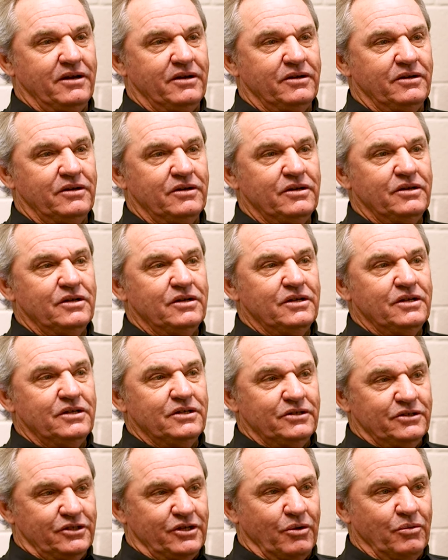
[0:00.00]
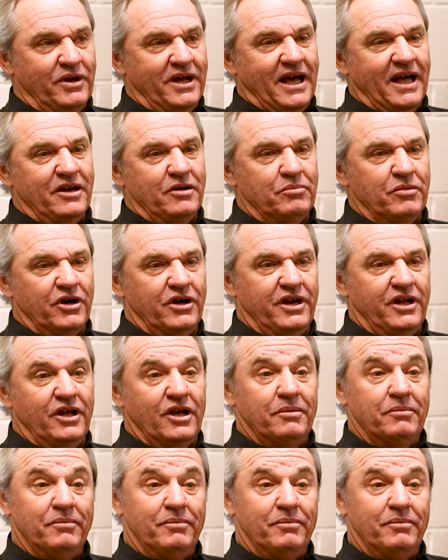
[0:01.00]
And so we got the money up.